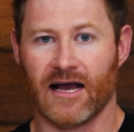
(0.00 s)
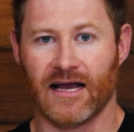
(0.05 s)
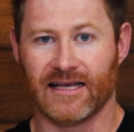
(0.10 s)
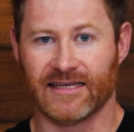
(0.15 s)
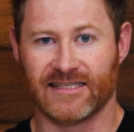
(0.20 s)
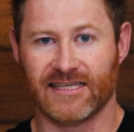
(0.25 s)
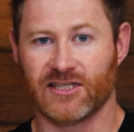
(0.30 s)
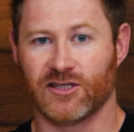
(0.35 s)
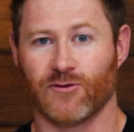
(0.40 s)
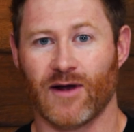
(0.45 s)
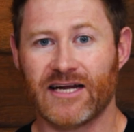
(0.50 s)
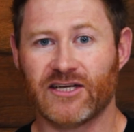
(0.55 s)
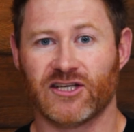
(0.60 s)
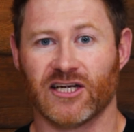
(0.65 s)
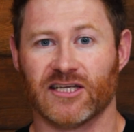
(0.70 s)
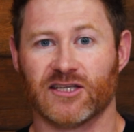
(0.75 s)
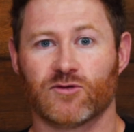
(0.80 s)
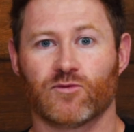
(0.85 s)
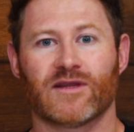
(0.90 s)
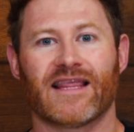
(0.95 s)

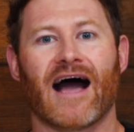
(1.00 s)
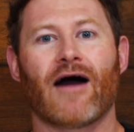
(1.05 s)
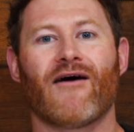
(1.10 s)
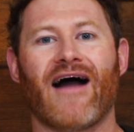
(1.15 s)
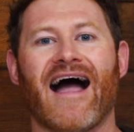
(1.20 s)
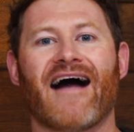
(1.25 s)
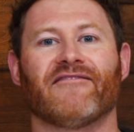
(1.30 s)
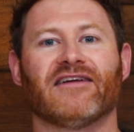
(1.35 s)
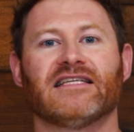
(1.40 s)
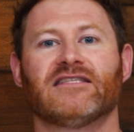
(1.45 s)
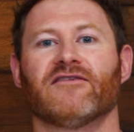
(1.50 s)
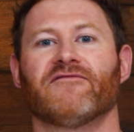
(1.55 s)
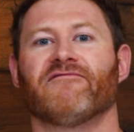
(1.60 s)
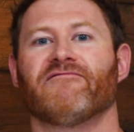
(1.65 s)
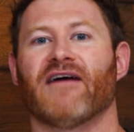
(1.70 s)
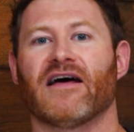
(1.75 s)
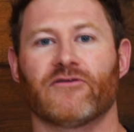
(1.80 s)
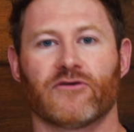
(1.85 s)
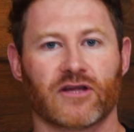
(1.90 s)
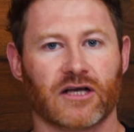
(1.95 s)
situations without having to
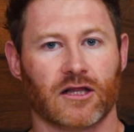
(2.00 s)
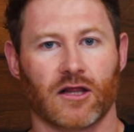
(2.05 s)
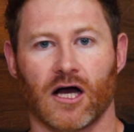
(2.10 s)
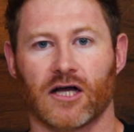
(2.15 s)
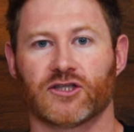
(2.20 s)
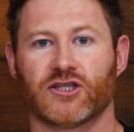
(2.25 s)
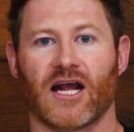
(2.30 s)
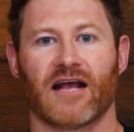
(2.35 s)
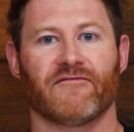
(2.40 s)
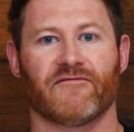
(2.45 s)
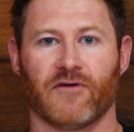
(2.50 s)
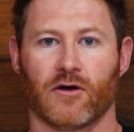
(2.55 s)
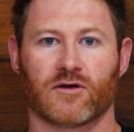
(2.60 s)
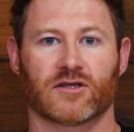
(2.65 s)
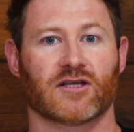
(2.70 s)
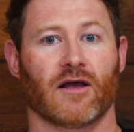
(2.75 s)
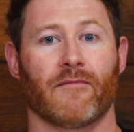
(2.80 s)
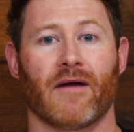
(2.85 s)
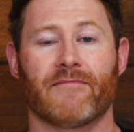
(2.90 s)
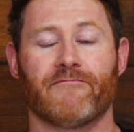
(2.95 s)
feather the clutch and
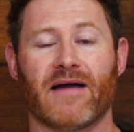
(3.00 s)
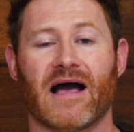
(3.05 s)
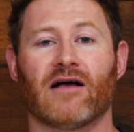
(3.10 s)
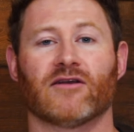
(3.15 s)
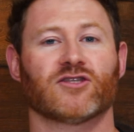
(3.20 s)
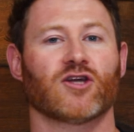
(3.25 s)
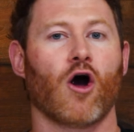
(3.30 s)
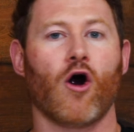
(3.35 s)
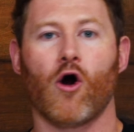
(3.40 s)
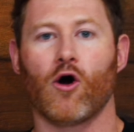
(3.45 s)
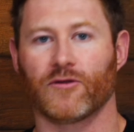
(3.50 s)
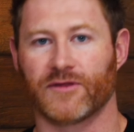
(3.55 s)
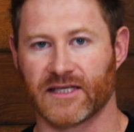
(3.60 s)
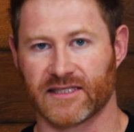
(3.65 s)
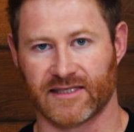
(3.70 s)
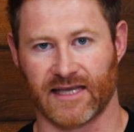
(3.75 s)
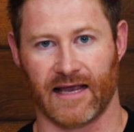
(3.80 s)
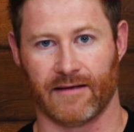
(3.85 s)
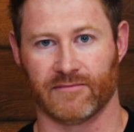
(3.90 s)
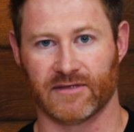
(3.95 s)
focus on my balance all at the
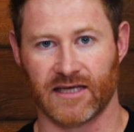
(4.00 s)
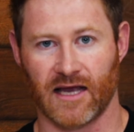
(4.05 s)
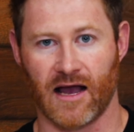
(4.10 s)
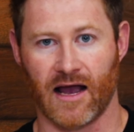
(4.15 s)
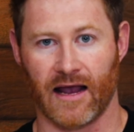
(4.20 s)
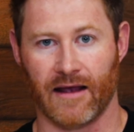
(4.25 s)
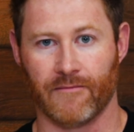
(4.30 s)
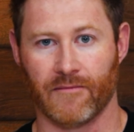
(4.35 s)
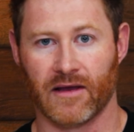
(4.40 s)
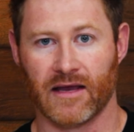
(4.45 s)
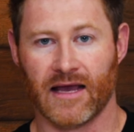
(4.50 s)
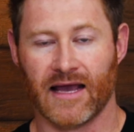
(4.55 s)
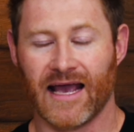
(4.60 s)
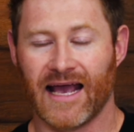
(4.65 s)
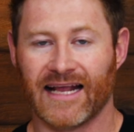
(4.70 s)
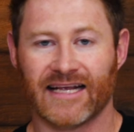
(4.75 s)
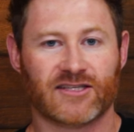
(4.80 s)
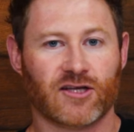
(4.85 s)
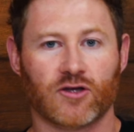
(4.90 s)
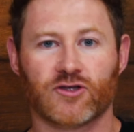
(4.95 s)
same time.
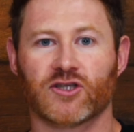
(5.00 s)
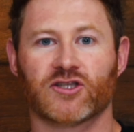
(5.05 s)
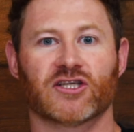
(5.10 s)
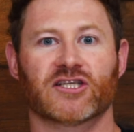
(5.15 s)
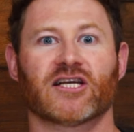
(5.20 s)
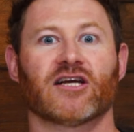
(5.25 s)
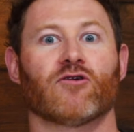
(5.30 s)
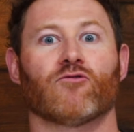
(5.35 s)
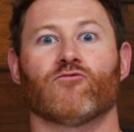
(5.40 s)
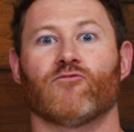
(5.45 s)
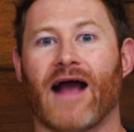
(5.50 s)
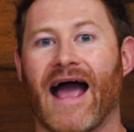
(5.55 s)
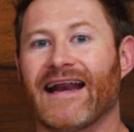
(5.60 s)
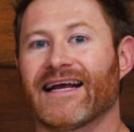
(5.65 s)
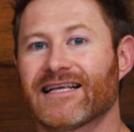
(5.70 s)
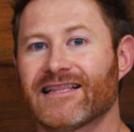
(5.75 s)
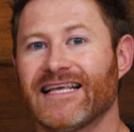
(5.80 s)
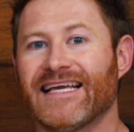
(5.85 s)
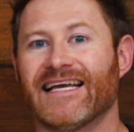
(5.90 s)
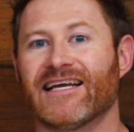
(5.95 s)
And it's also just going to
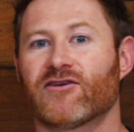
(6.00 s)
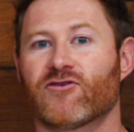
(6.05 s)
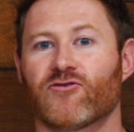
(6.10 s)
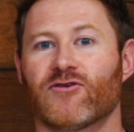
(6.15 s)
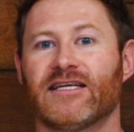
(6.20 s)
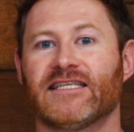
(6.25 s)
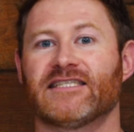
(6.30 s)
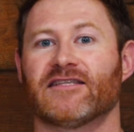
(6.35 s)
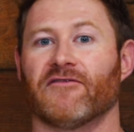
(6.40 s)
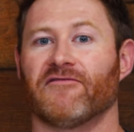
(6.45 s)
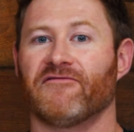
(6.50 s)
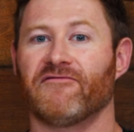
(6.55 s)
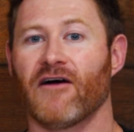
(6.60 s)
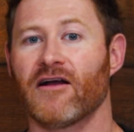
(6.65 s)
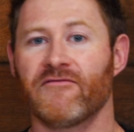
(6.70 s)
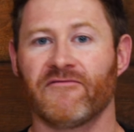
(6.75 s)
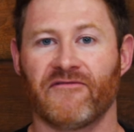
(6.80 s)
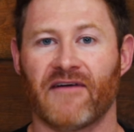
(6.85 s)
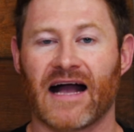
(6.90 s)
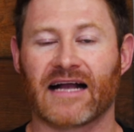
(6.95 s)
radically increase the
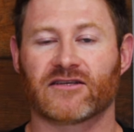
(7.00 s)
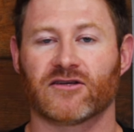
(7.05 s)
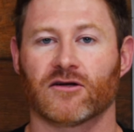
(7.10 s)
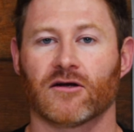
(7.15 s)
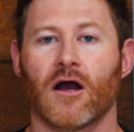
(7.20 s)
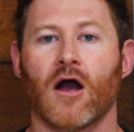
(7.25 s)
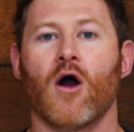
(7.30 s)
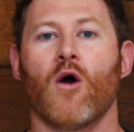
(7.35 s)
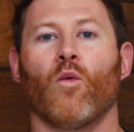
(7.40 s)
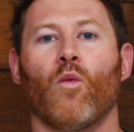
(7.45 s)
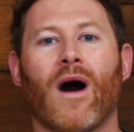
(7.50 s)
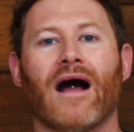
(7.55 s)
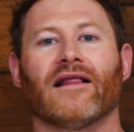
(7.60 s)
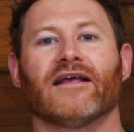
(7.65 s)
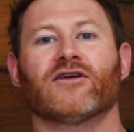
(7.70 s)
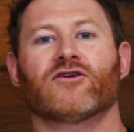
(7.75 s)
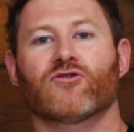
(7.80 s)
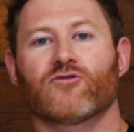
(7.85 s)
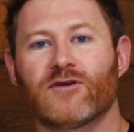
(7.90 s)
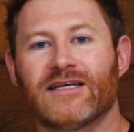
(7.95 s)
fun factor while
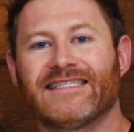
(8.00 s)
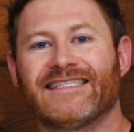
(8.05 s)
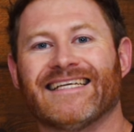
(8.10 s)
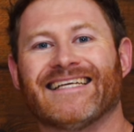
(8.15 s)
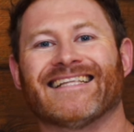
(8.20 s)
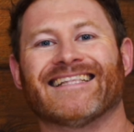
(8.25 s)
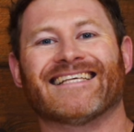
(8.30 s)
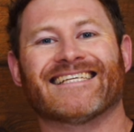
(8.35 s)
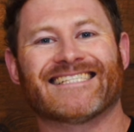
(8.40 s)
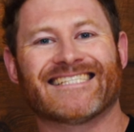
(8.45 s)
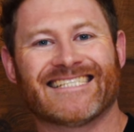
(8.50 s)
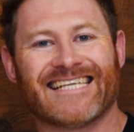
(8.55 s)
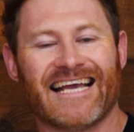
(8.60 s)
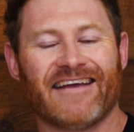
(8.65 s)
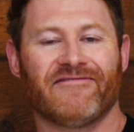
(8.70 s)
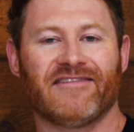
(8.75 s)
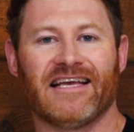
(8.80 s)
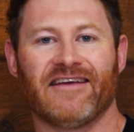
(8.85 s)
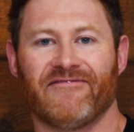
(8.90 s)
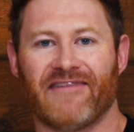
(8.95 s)
increasing the
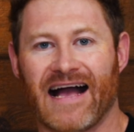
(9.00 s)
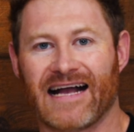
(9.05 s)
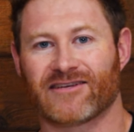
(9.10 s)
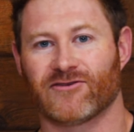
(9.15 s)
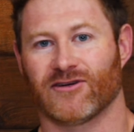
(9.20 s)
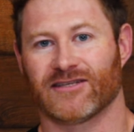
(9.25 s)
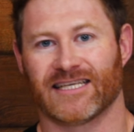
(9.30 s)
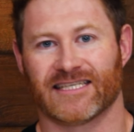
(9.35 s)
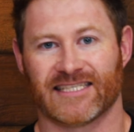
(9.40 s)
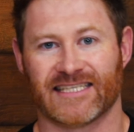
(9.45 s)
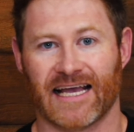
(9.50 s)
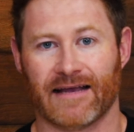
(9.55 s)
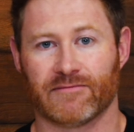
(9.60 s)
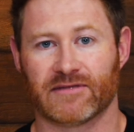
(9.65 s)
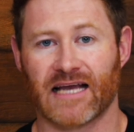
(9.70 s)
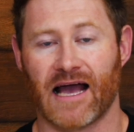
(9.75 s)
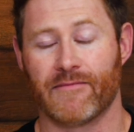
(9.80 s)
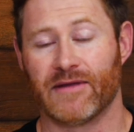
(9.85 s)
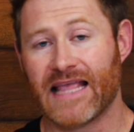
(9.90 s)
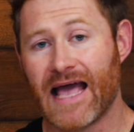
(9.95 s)
safety factor at the same
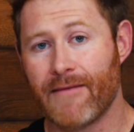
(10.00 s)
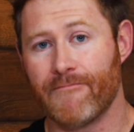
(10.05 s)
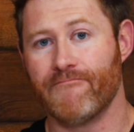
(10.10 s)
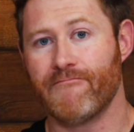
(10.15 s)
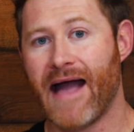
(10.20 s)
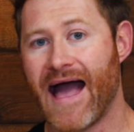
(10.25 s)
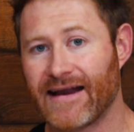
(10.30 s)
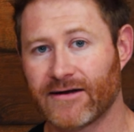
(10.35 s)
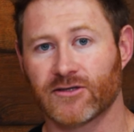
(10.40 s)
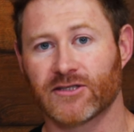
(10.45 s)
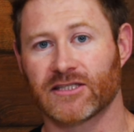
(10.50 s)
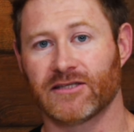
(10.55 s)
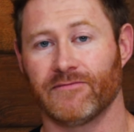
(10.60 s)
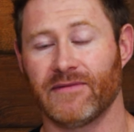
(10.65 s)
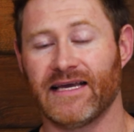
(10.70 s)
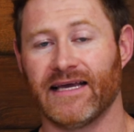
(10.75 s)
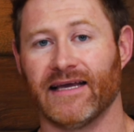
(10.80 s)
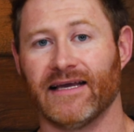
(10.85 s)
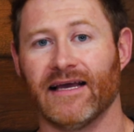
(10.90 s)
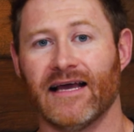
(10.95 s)
time. And that matters to
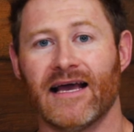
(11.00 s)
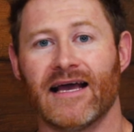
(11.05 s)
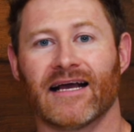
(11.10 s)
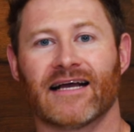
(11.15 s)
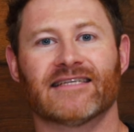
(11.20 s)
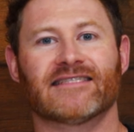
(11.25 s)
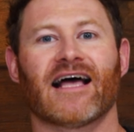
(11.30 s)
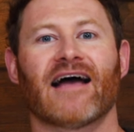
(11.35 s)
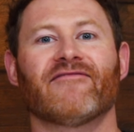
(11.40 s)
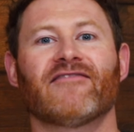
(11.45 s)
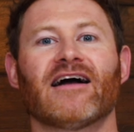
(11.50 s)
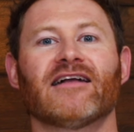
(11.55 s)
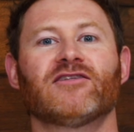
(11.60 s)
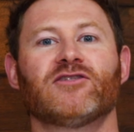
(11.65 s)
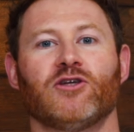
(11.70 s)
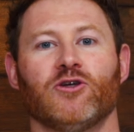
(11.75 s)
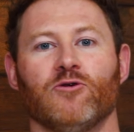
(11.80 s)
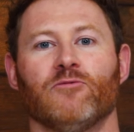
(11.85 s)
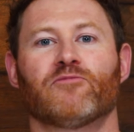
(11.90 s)
me because I've got two